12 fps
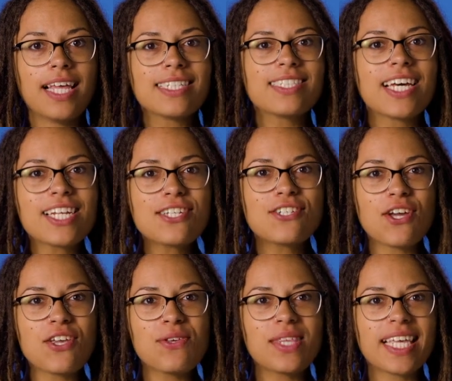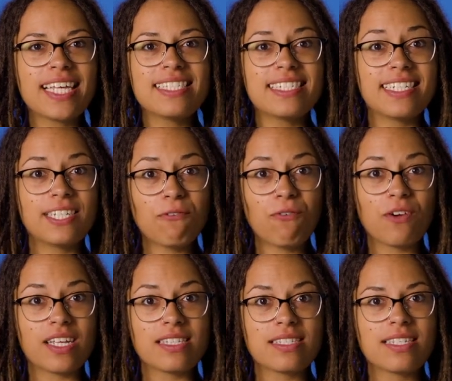Let us show you the Kinsta
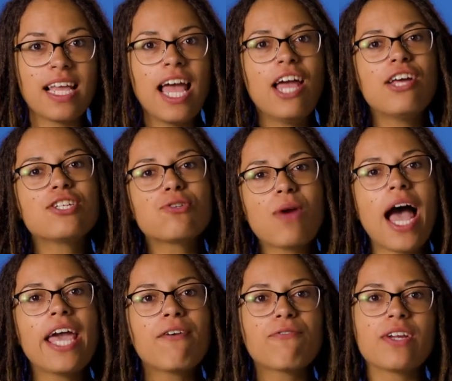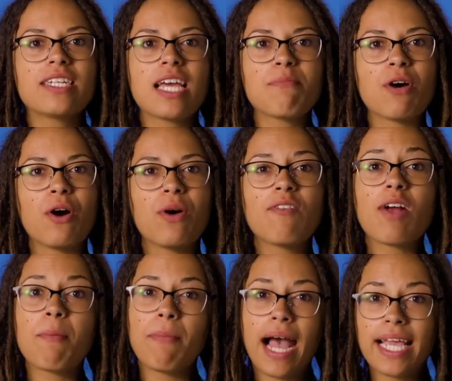difference. Try a free demo of
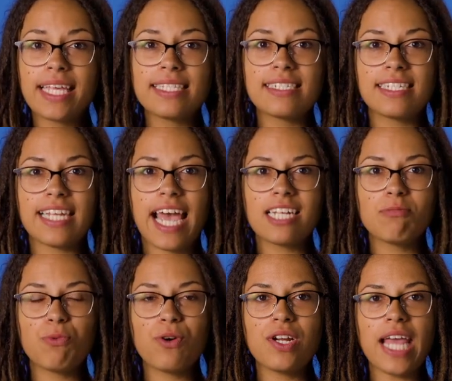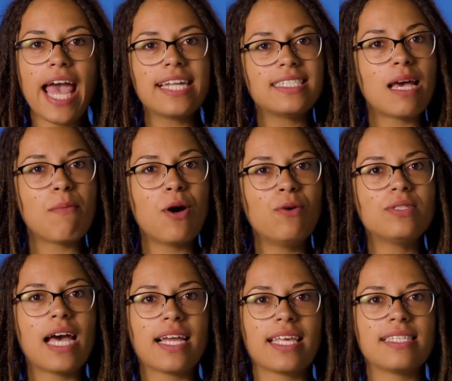our My Kinsta dashboard at
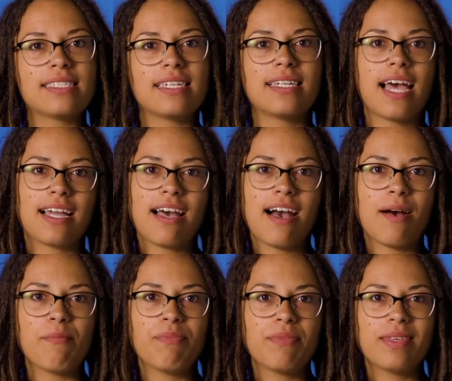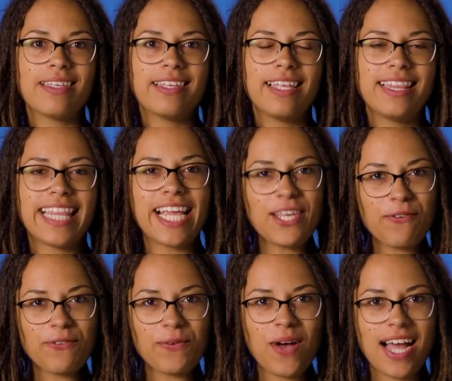demo.kinsta.com. Thank you
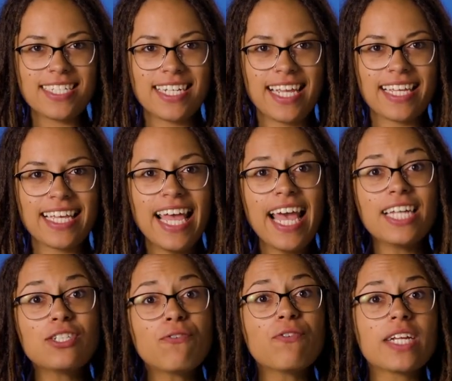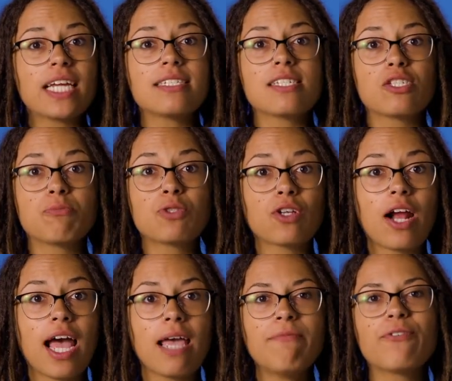for watching, and don't forget to
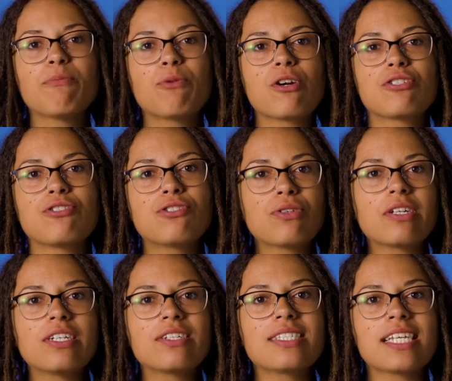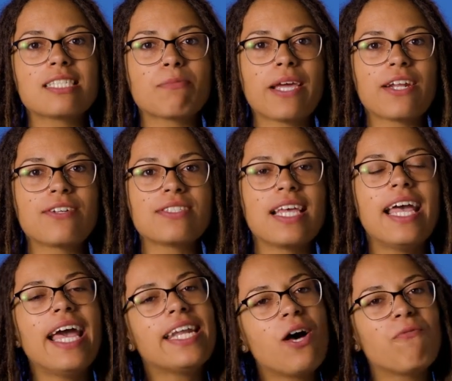subscribe for more tutorials, explainers,
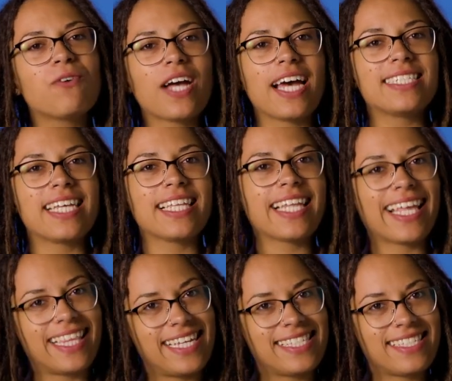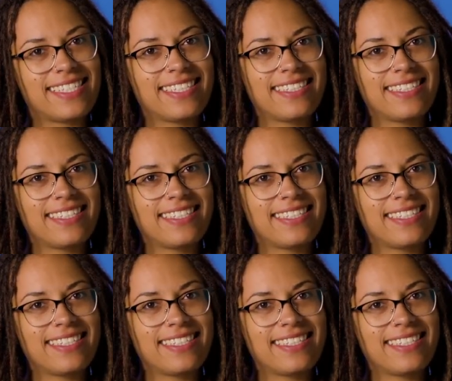and helpful content like this.